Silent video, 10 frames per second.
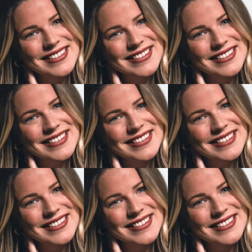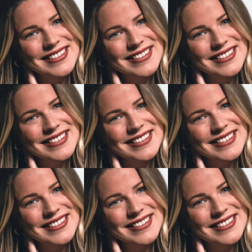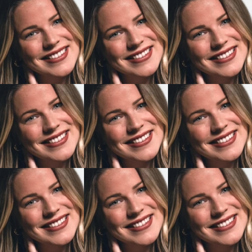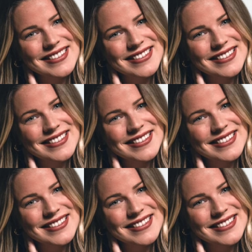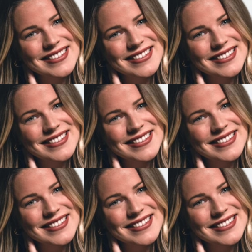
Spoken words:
(no lip movement)